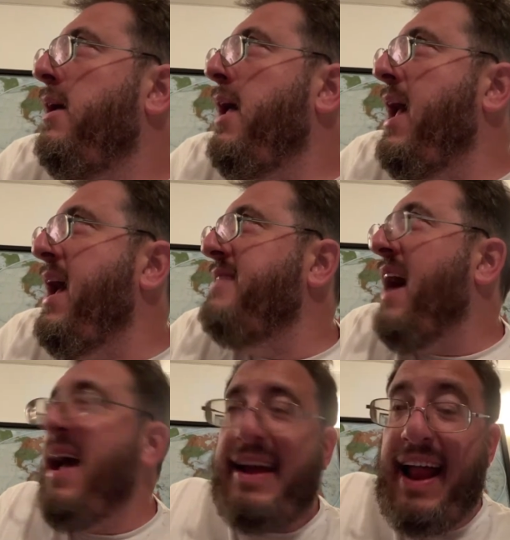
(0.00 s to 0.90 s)
And
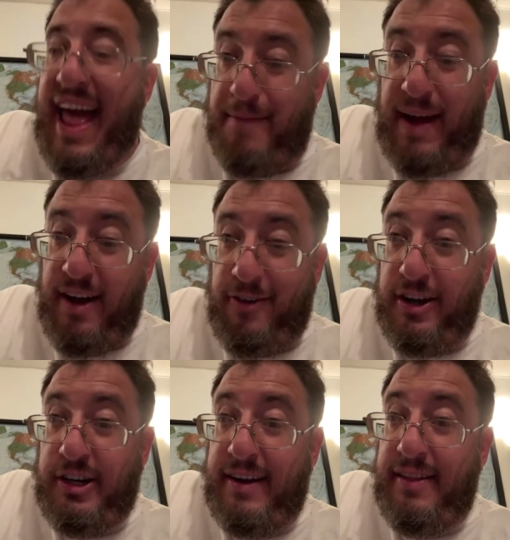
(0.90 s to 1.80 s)
I kind of had my own
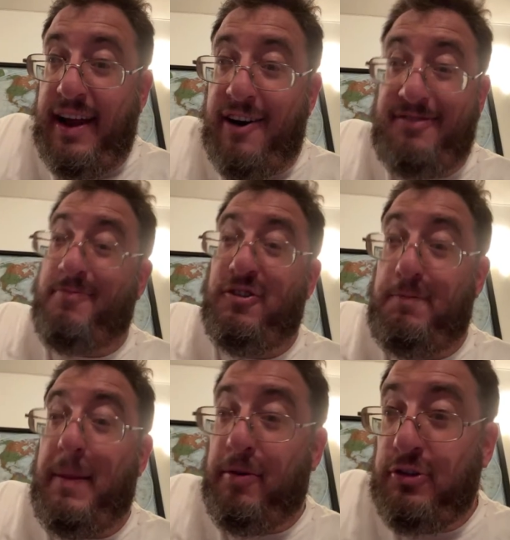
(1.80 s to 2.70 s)
agenda there, as most
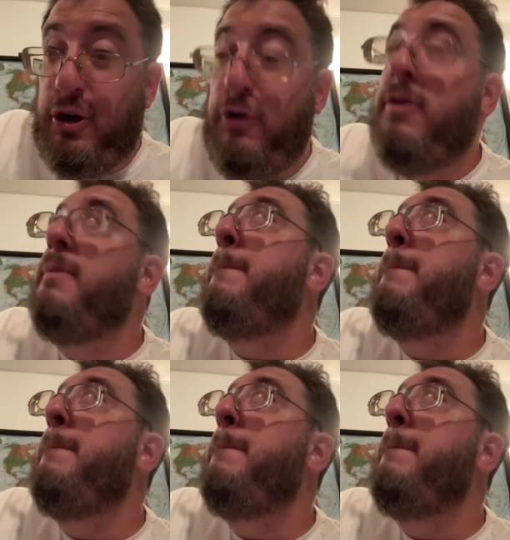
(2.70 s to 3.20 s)
people do.